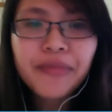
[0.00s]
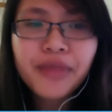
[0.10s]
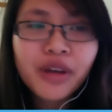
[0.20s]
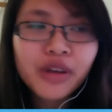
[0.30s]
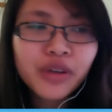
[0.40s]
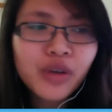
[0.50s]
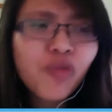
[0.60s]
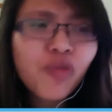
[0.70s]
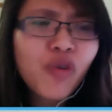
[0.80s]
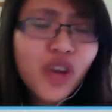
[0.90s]
So for
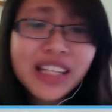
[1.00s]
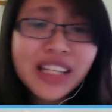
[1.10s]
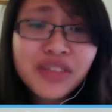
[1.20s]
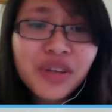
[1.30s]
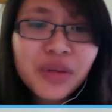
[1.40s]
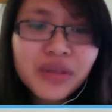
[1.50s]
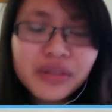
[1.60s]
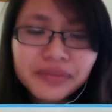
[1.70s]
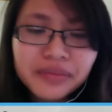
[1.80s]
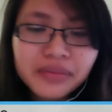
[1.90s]
the interviews,
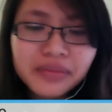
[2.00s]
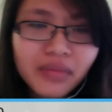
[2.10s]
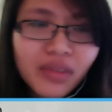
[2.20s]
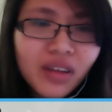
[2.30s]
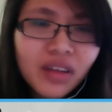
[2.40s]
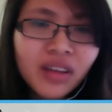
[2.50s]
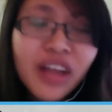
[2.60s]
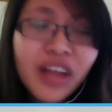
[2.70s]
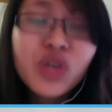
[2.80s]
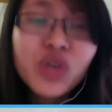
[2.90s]

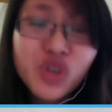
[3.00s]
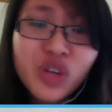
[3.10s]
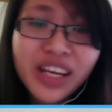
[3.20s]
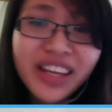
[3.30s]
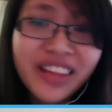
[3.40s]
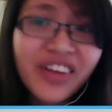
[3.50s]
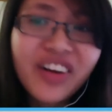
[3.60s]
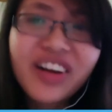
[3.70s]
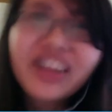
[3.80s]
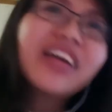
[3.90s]
usually there are
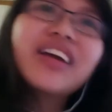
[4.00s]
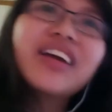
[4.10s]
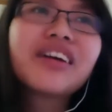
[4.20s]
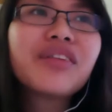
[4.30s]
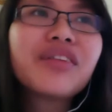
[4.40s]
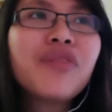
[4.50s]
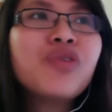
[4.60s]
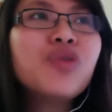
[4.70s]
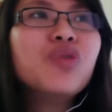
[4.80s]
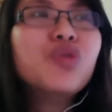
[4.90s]
like a
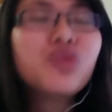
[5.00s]
few